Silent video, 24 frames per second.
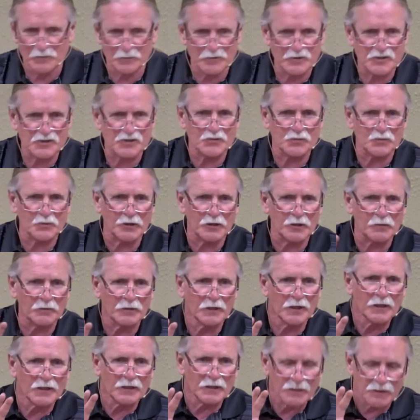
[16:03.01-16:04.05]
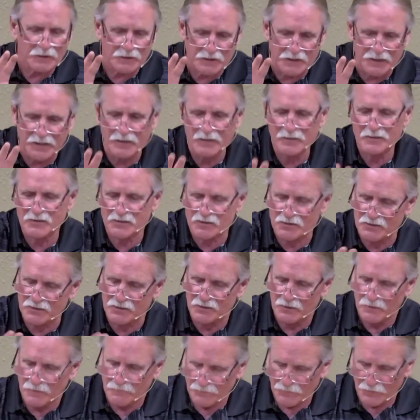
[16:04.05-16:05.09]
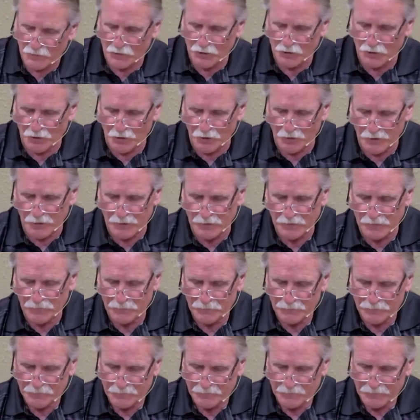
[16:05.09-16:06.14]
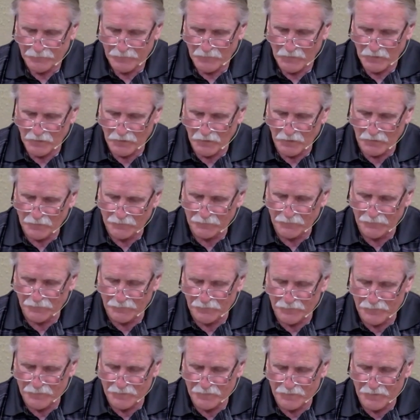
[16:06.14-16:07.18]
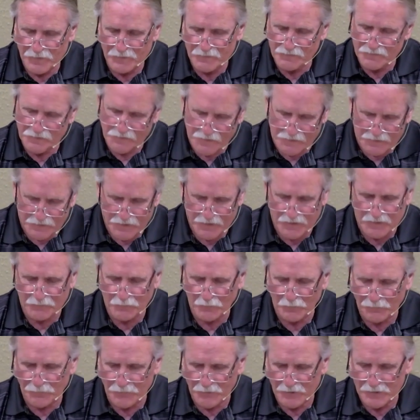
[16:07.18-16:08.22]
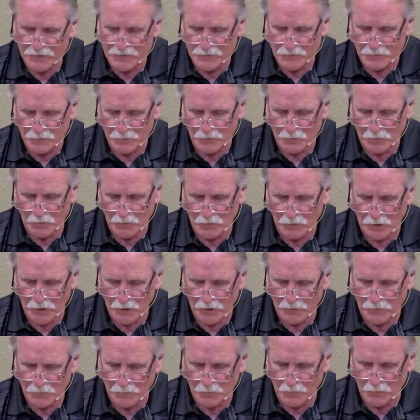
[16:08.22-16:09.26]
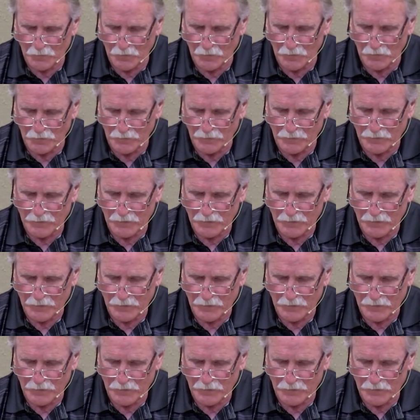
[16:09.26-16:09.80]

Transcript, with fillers: We swim against the current of the evil things that are going on in the world.